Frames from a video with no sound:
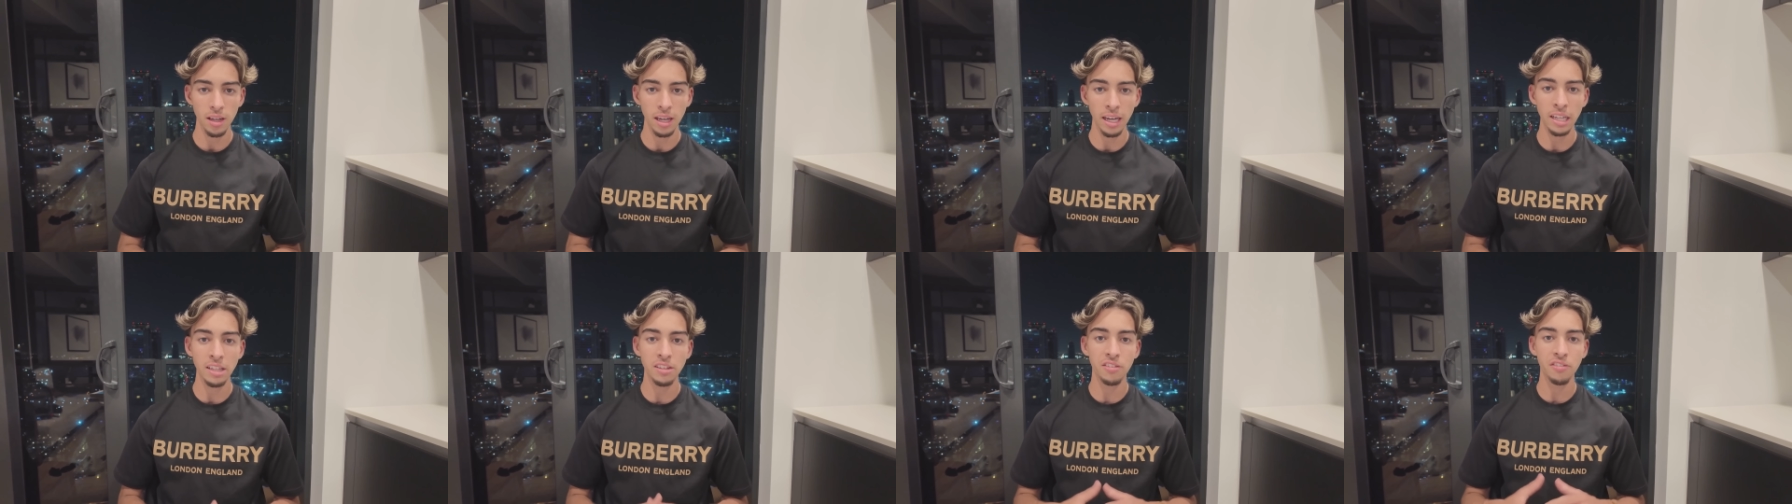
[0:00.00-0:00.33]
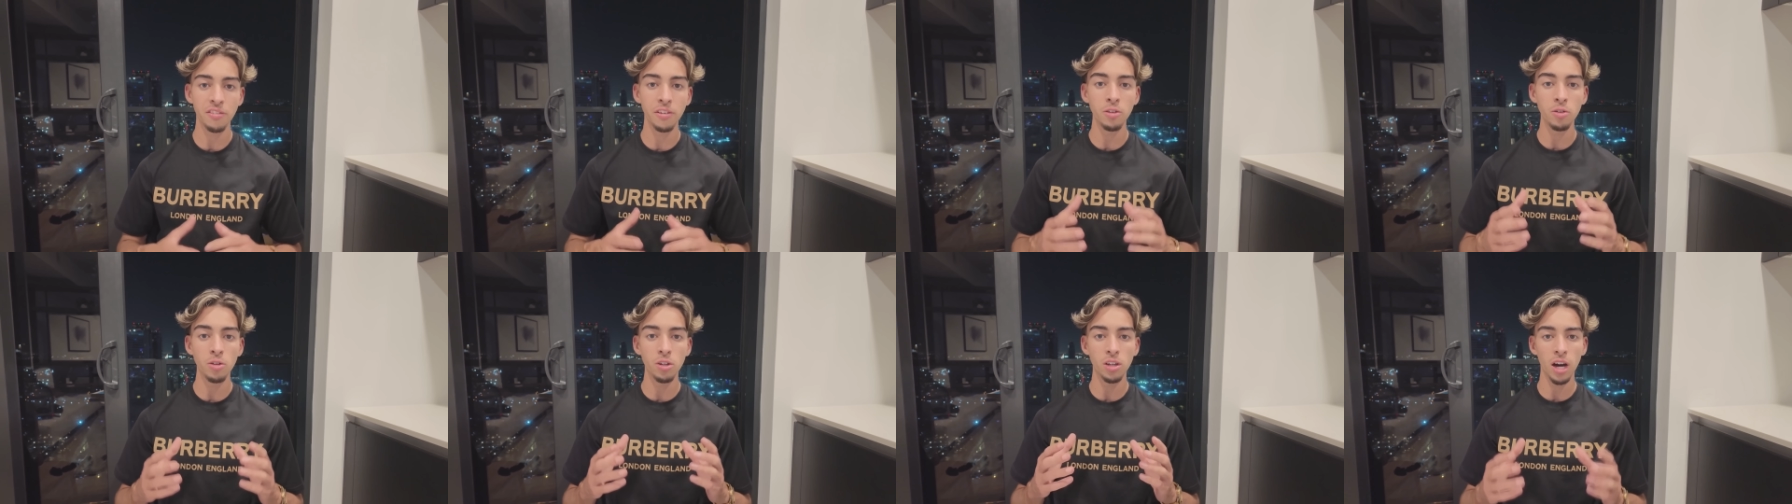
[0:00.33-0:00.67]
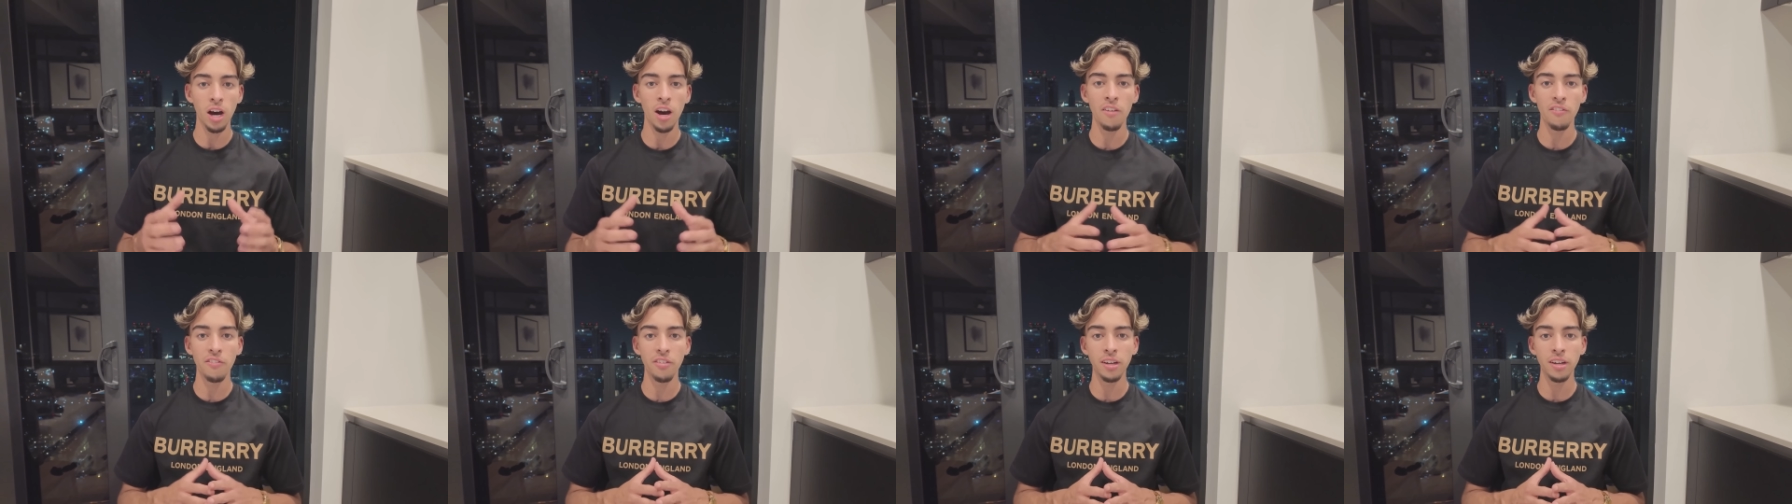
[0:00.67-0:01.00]
and feel
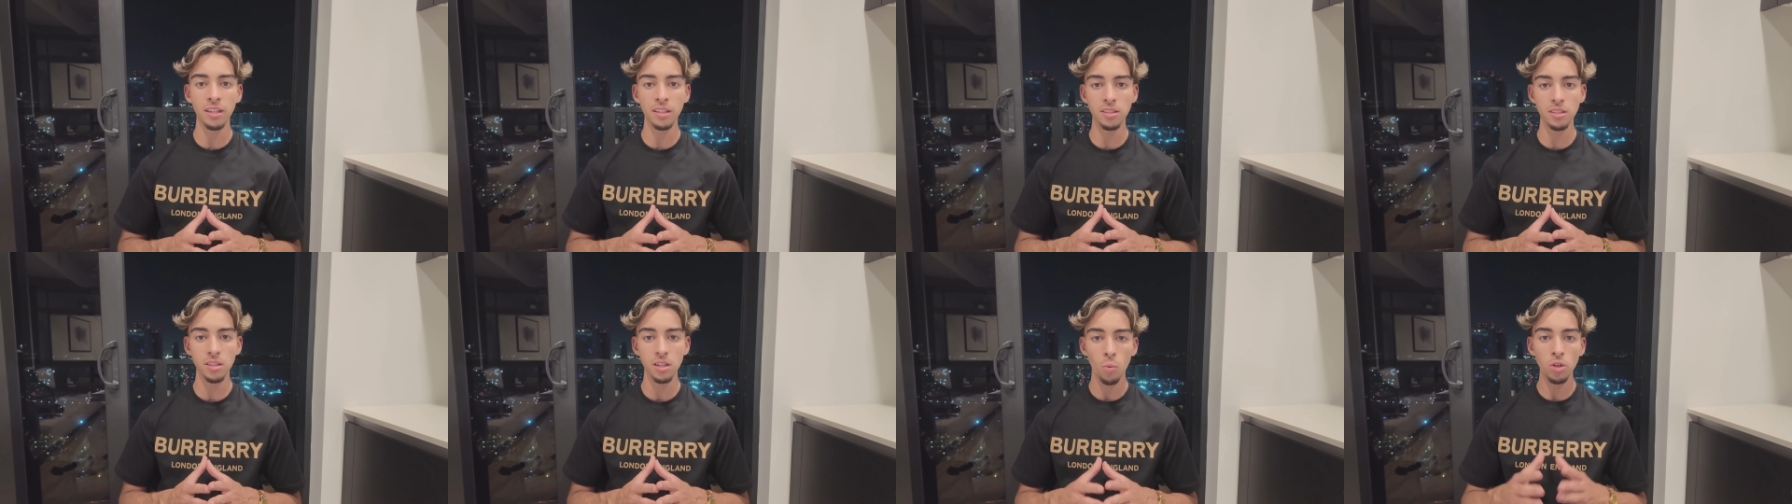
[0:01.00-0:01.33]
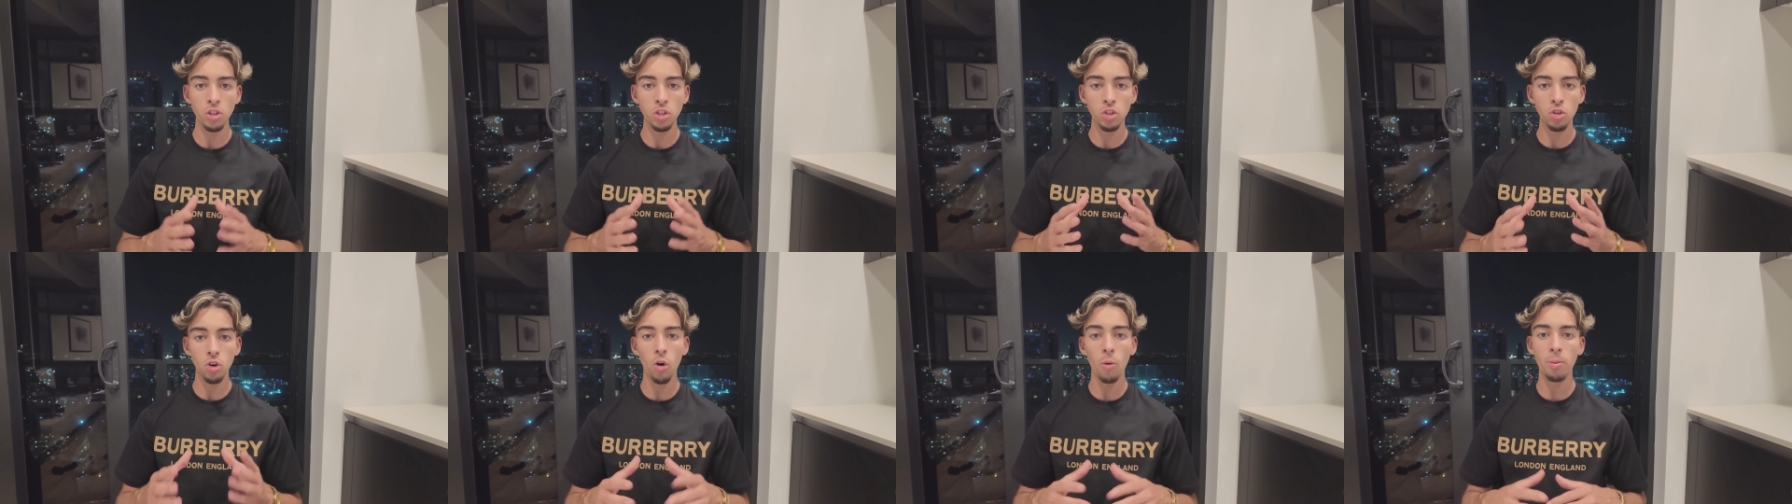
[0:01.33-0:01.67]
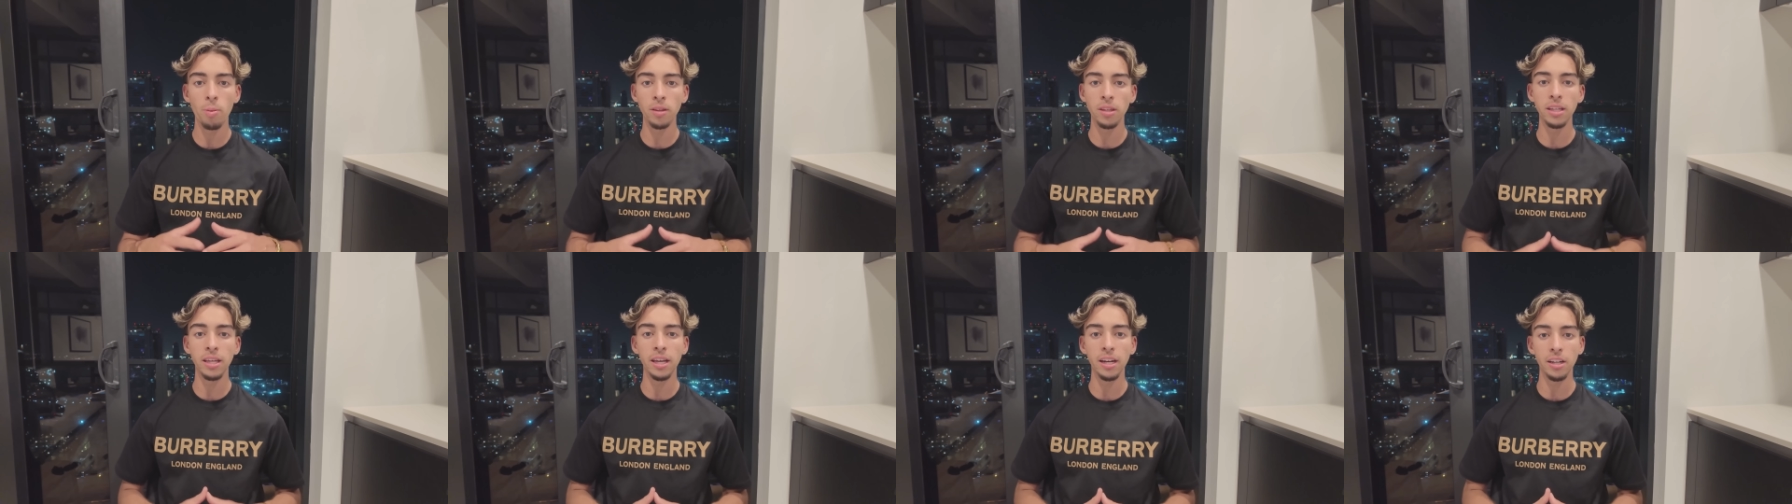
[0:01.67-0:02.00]
confident when you
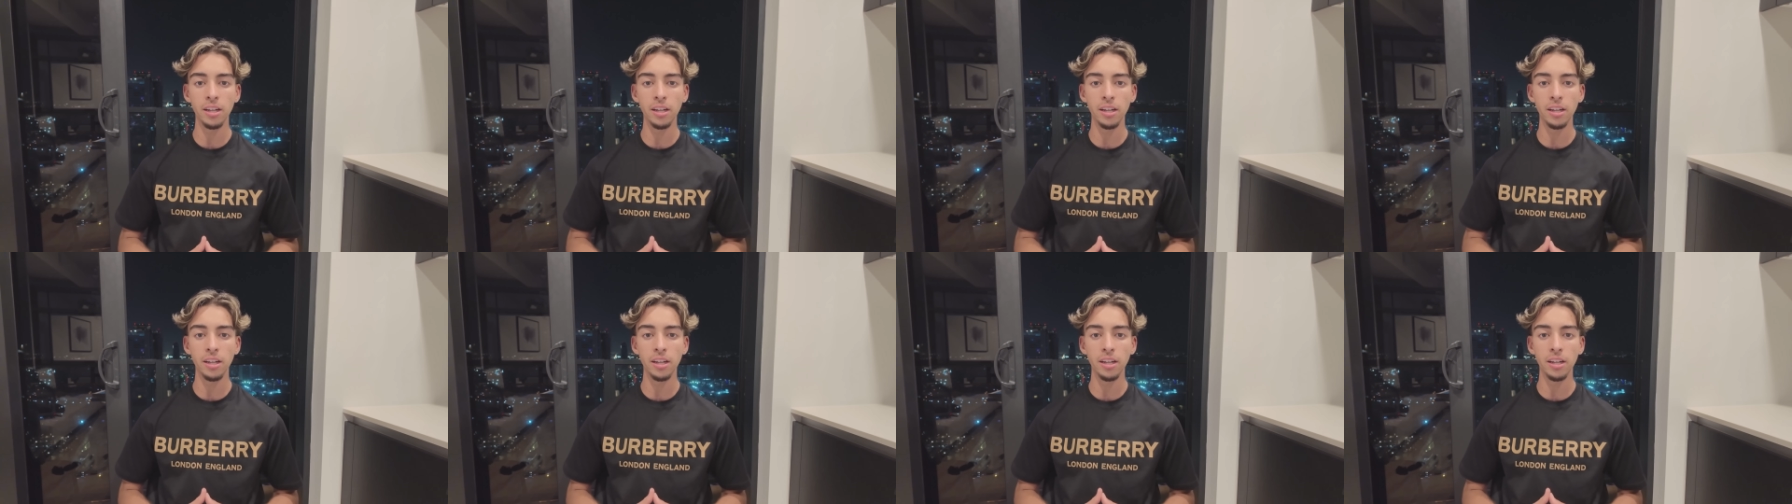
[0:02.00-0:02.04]
open the